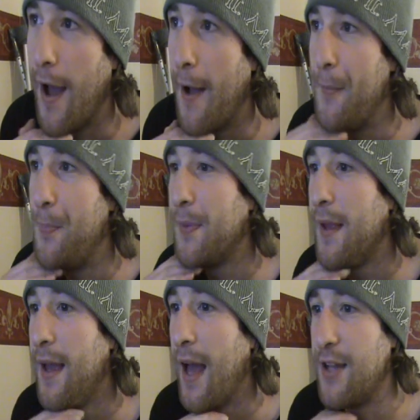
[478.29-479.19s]

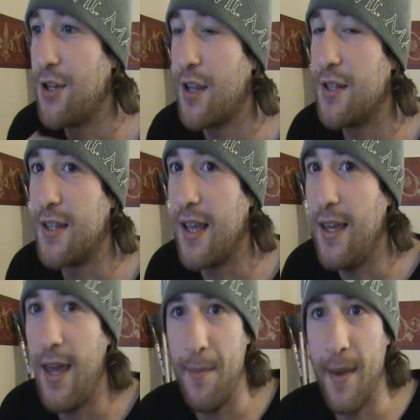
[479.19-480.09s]
As you can
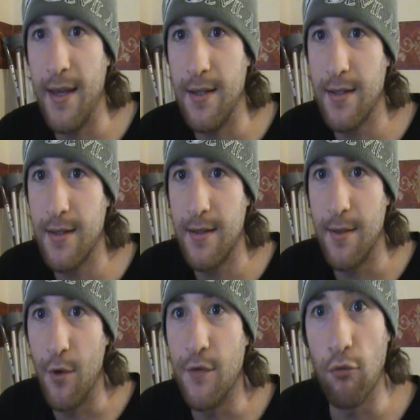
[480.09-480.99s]
see, he makes
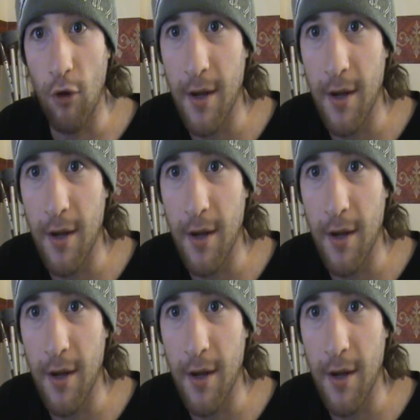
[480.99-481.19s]
the move to